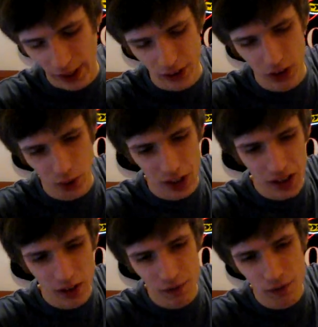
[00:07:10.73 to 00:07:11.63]
so he
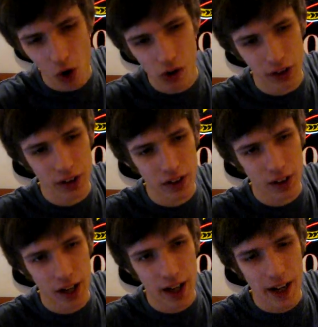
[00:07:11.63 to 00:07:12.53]
ends up falling,
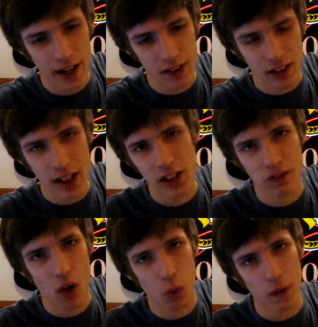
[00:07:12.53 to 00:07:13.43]
and the legs
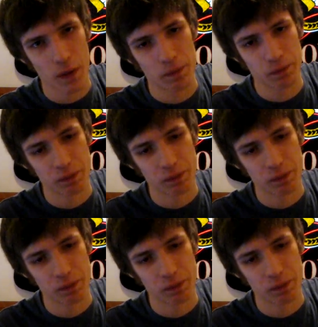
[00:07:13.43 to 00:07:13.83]
fall with him.